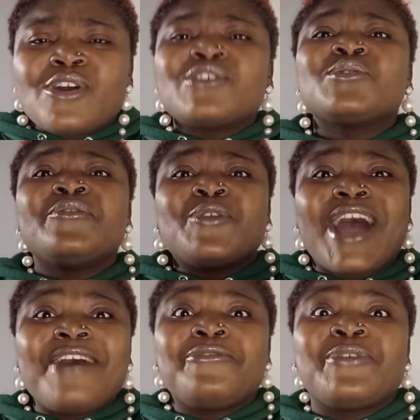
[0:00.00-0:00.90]
Also, if you
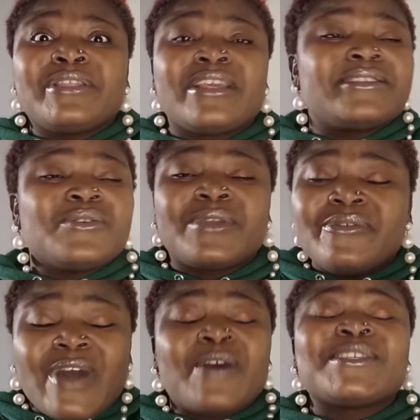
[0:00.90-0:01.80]
have free things to
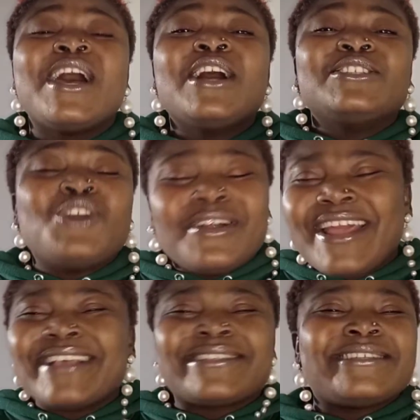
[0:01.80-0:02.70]
give out, don't
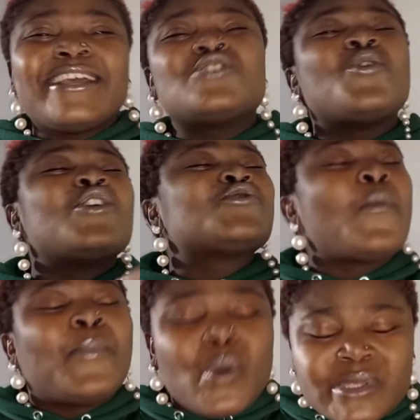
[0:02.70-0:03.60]
hesitate to
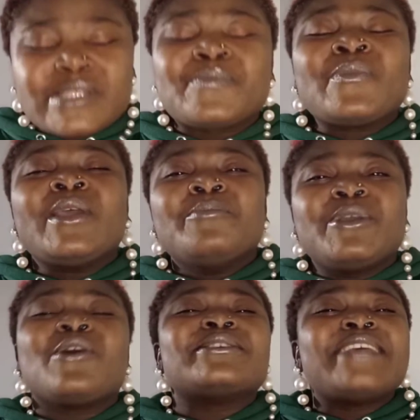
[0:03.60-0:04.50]
also post,
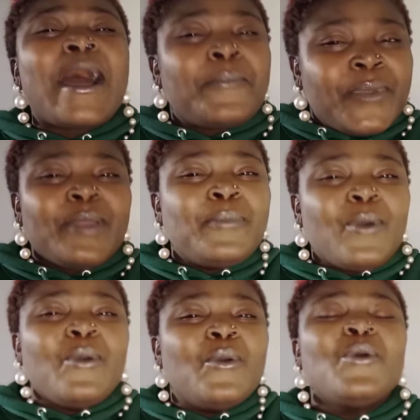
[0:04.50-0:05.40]
because there are
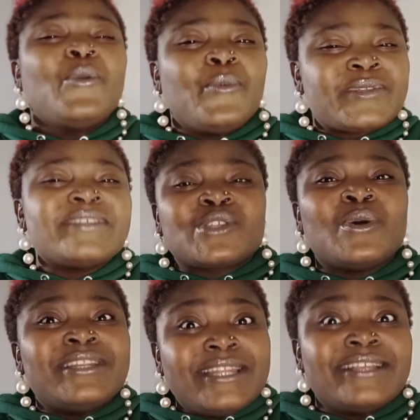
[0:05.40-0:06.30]
people who
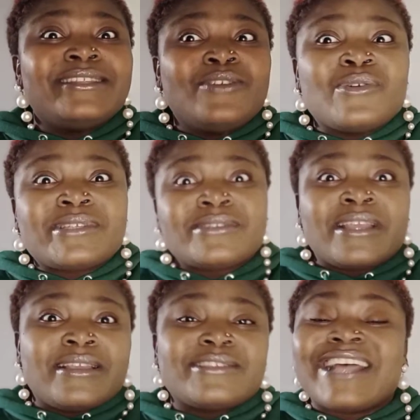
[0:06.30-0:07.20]
also need those
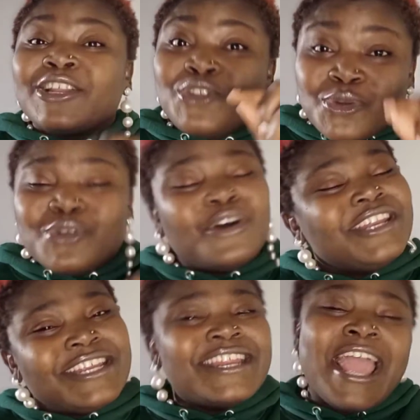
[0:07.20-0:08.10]
things that you
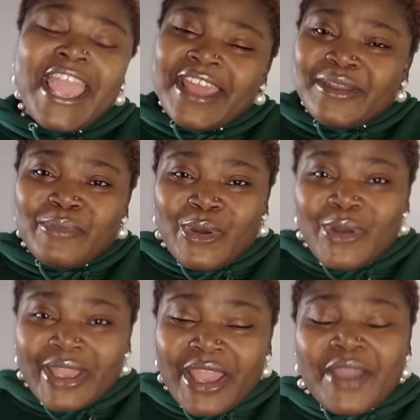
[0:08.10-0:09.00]
don't need
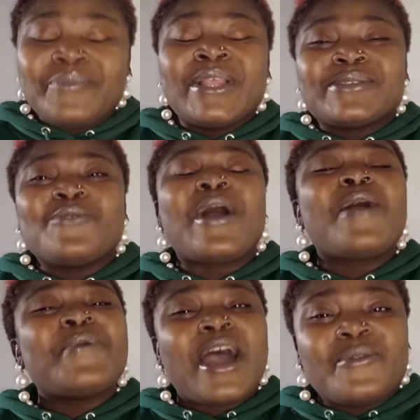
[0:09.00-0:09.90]
anymore. Okay, so
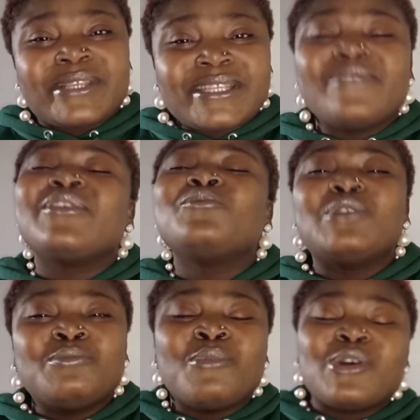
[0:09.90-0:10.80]
while we are receiving,
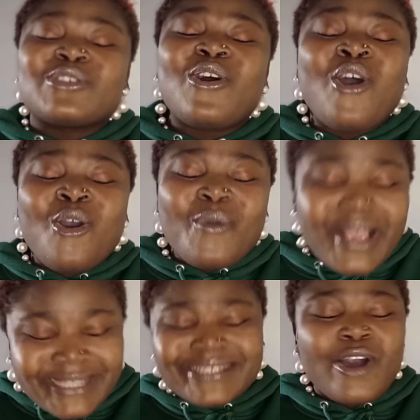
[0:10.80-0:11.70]
we must
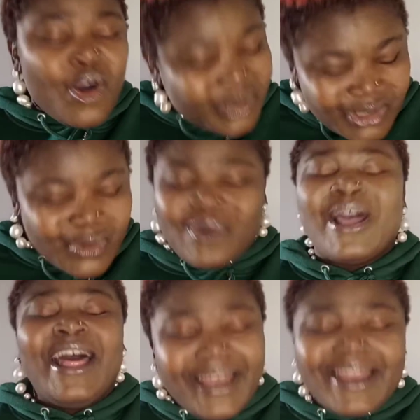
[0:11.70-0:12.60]
always also
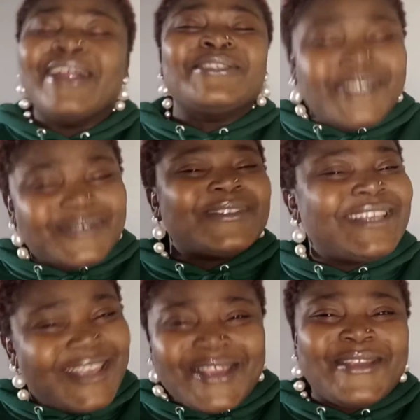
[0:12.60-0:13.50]
learn to
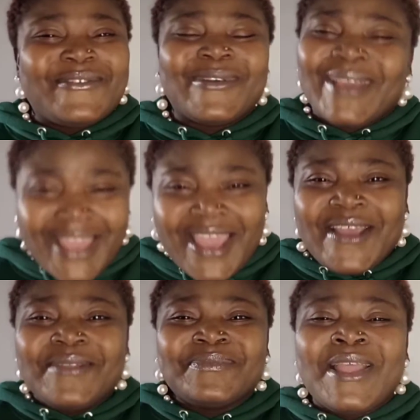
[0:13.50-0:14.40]
give.
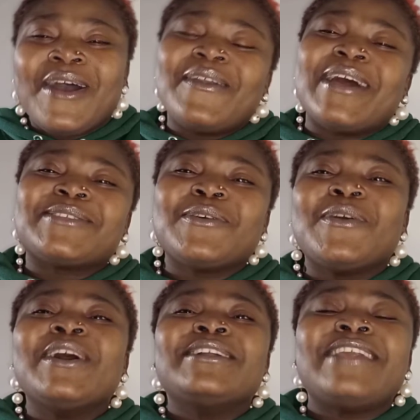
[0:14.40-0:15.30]
Okay, all right,
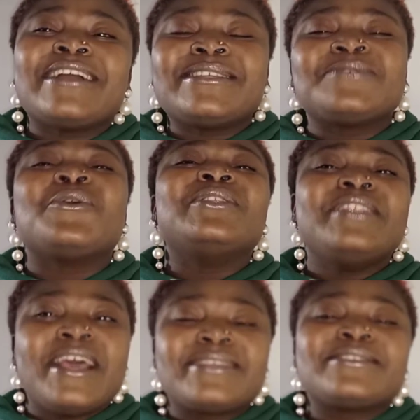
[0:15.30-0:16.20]
so that is for
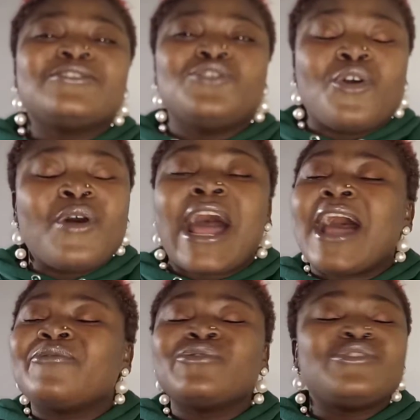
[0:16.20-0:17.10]
Nextdoor. I
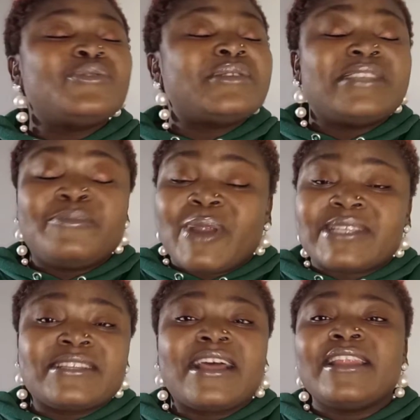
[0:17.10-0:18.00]
haven't used it
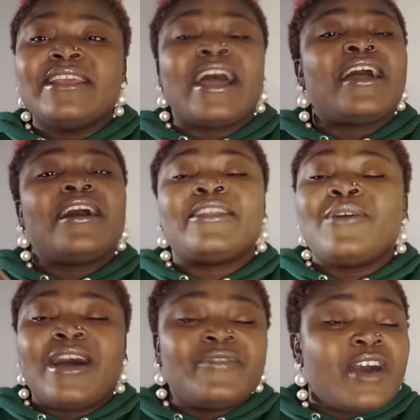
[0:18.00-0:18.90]
personally. I
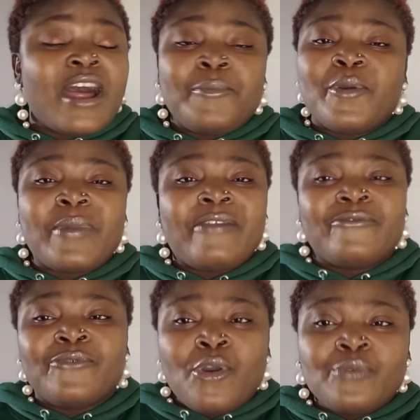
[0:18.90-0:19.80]
don't have the app on my
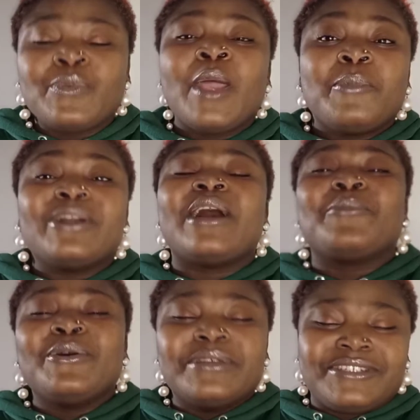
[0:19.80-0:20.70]
phone, but
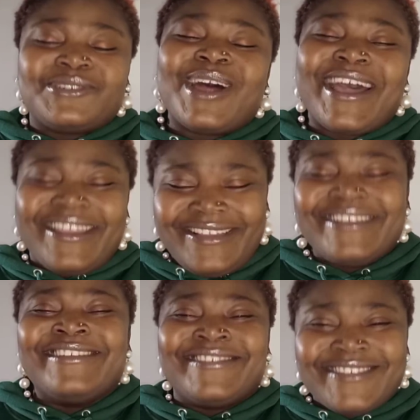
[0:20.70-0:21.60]
I'm gonna try
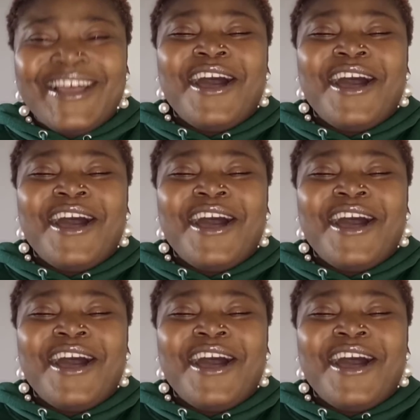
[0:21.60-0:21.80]
it.